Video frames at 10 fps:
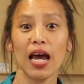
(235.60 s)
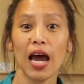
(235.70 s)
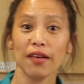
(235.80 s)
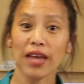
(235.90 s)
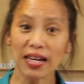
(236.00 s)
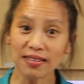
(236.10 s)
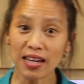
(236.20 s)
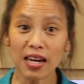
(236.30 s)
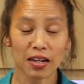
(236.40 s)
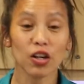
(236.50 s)
And that's
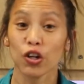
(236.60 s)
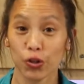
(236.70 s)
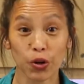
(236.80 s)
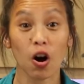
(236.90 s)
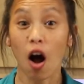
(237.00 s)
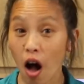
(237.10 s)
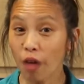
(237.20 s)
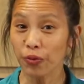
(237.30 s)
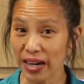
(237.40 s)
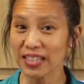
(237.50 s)
it. You are all
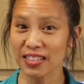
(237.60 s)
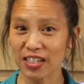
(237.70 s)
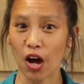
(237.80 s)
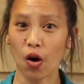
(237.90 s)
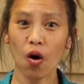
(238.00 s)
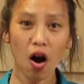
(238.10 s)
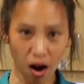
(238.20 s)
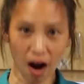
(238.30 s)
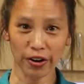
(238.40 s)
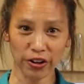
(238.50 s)
ready to go
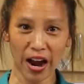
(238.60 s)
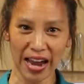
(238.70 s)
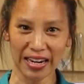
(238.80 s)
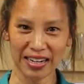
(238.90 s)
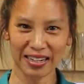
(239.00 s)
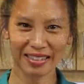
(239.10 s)
on your hike.